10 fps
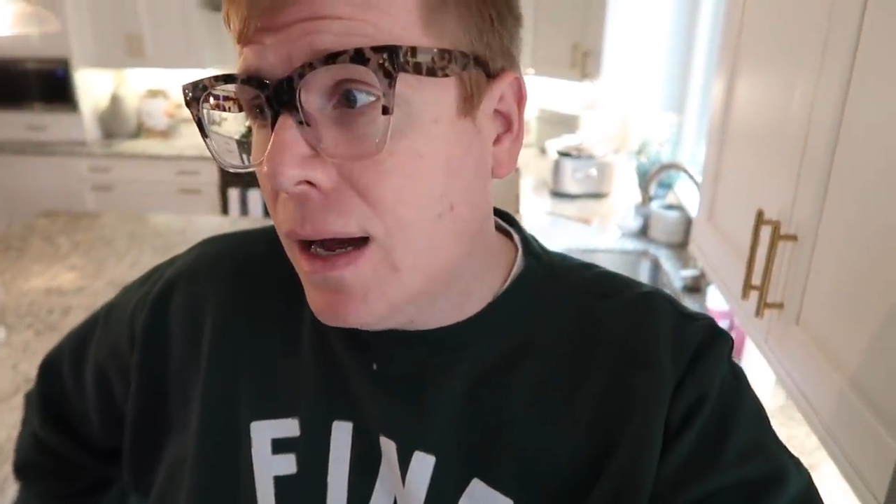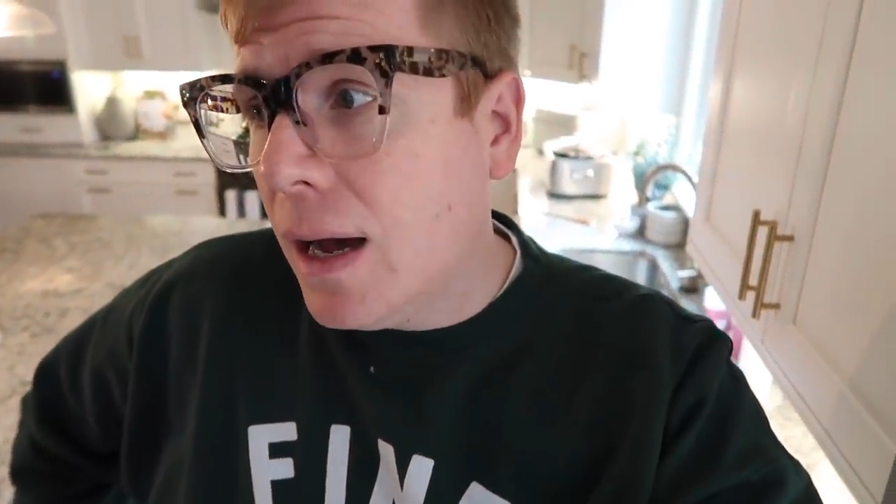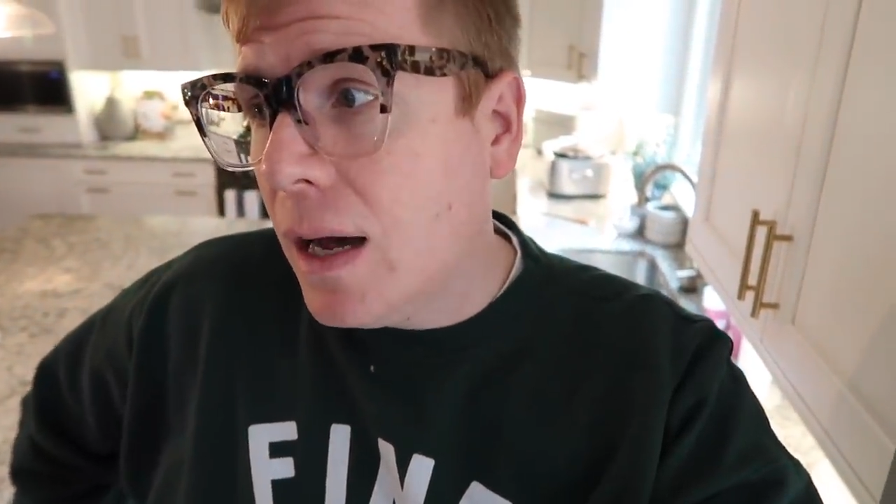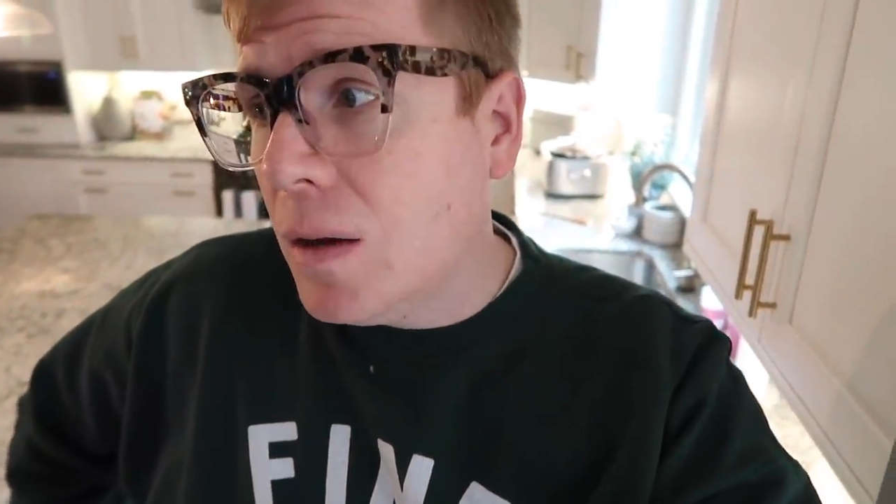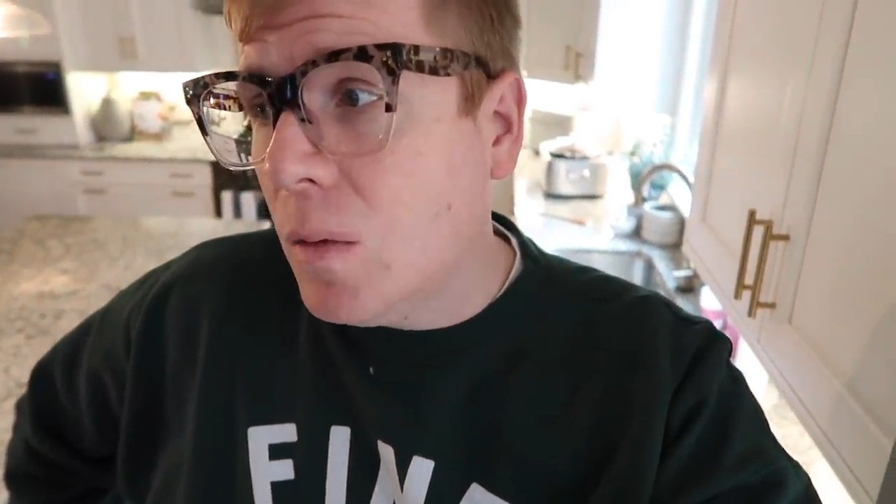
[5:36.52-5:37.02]

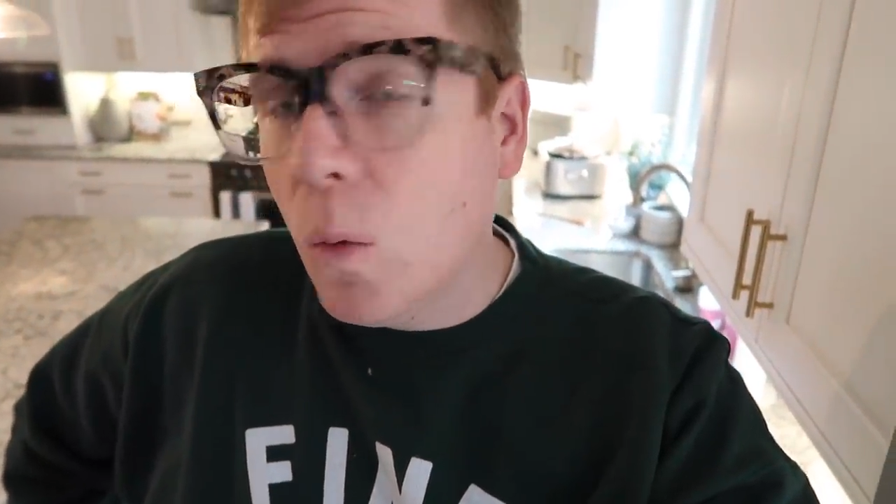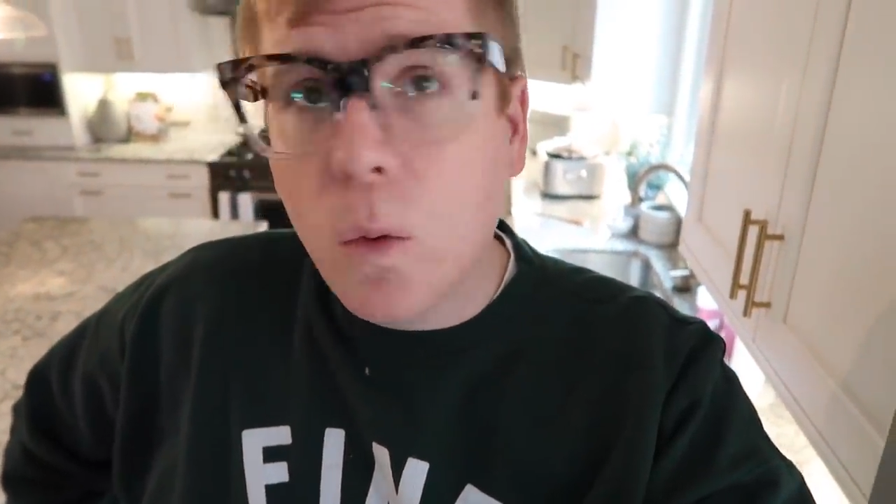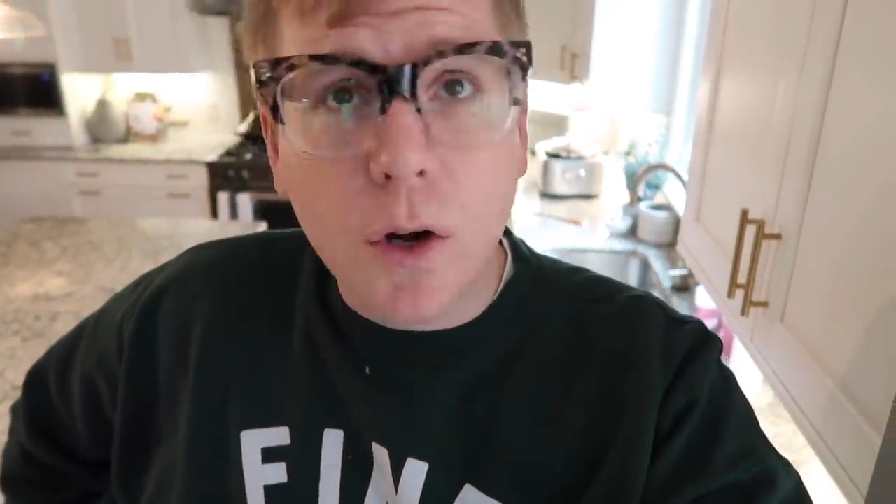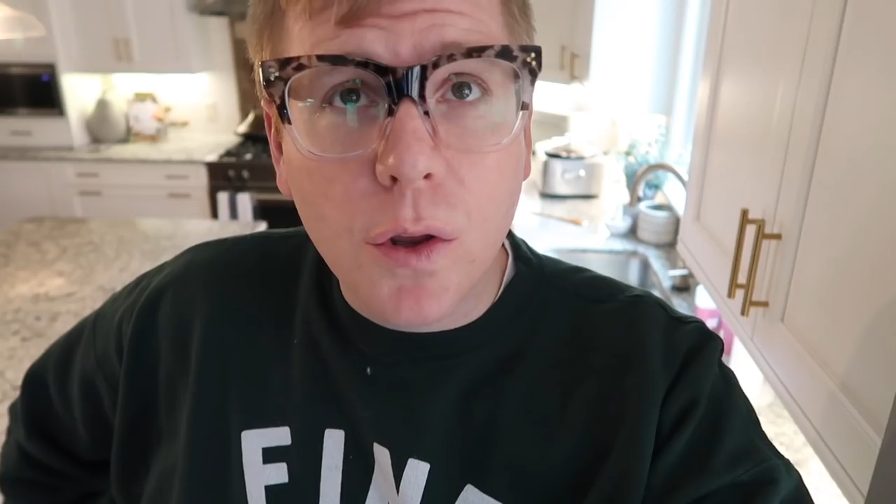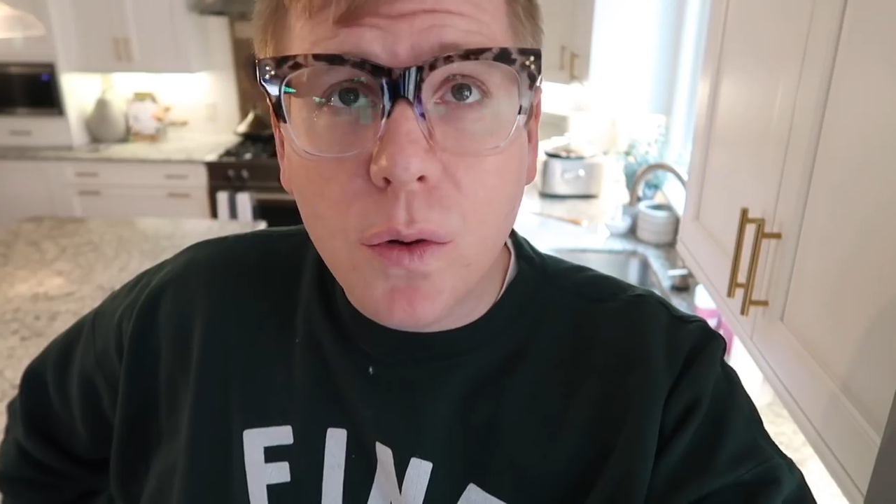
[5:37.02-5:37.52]
Uh,
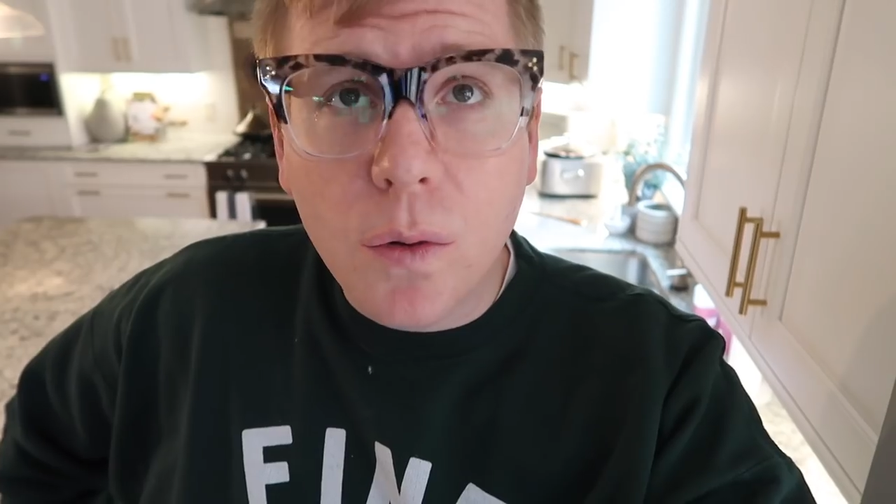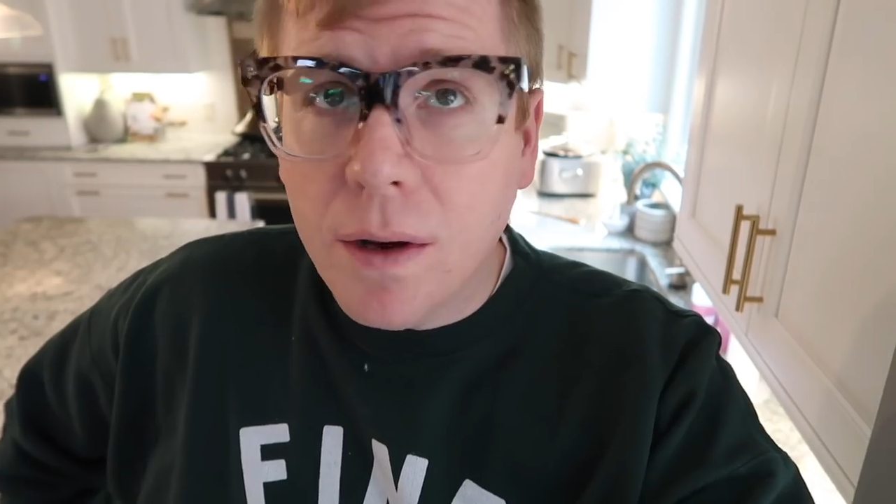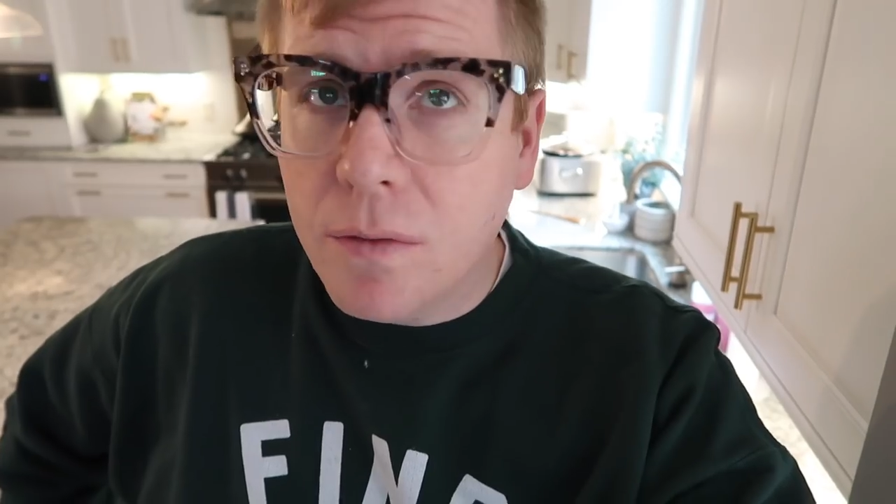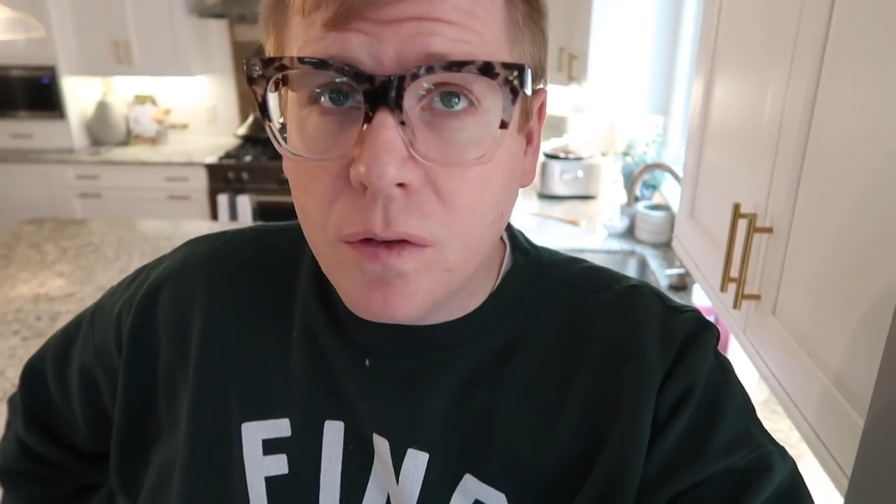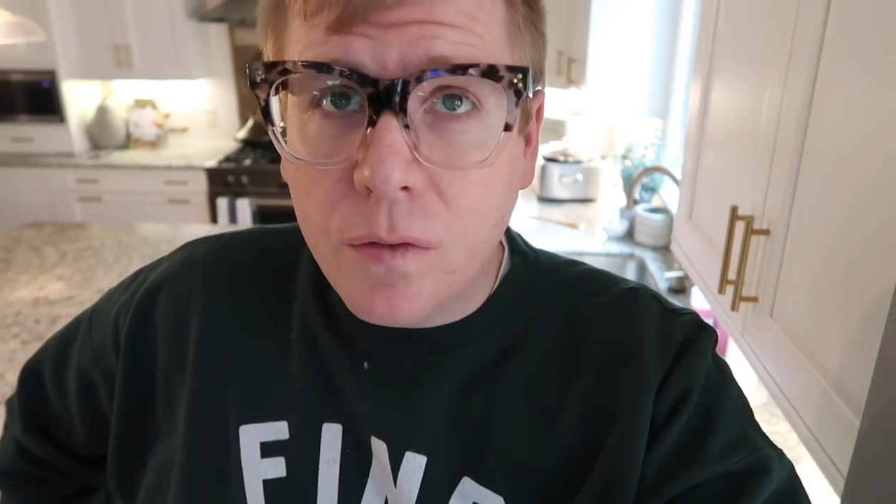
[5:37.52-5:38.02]
what are you
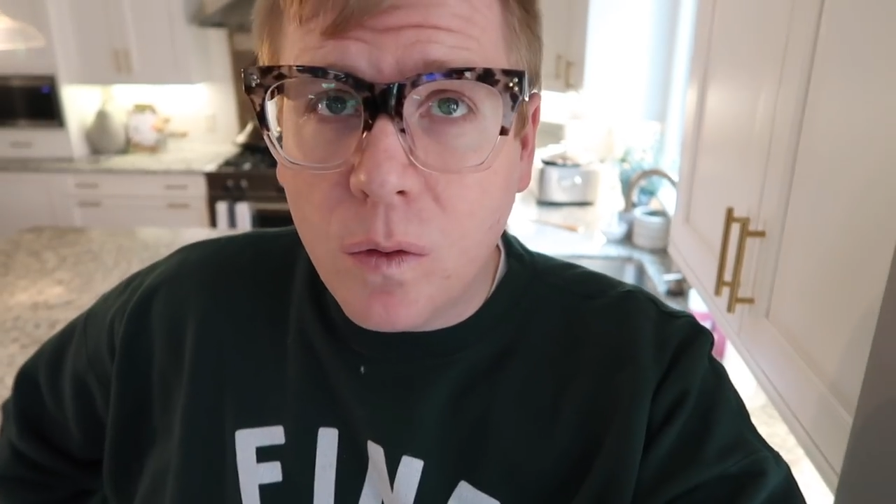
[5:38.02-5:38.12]
grateful